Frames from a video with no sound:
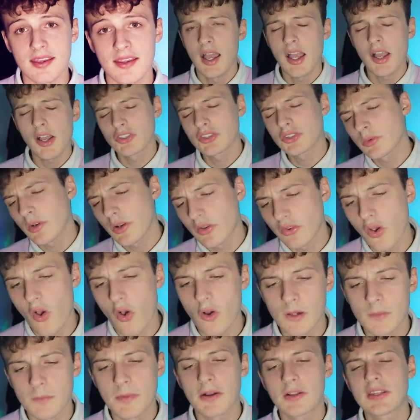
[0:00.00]
I also want to
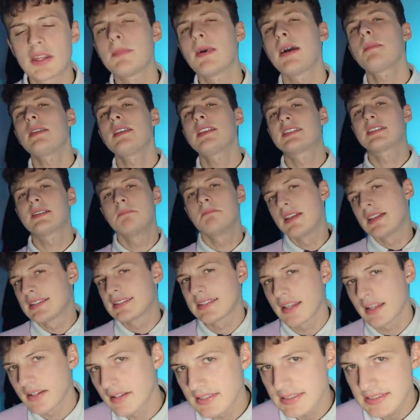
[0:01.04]
talk about, there might be some
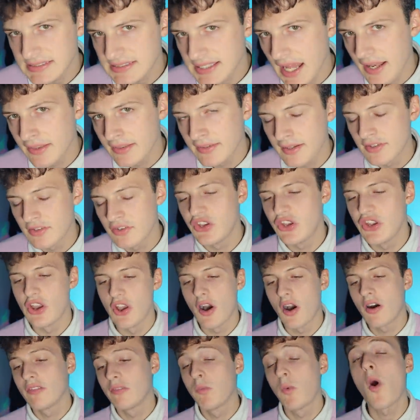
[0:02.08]
misunderstanding here
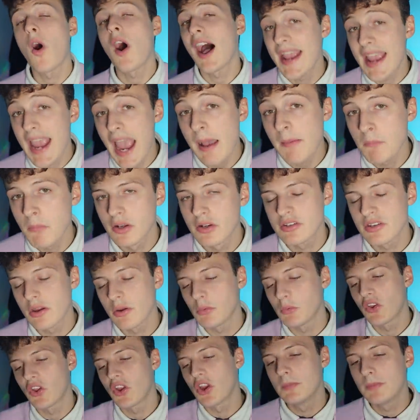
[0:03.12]
of what I am on
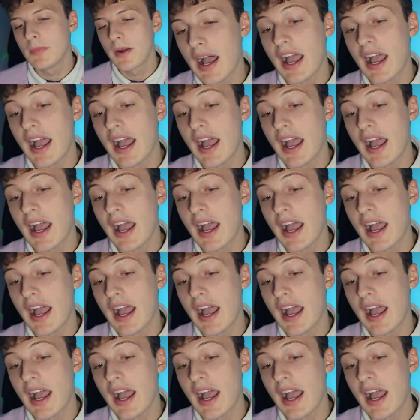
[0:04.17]
YouTube.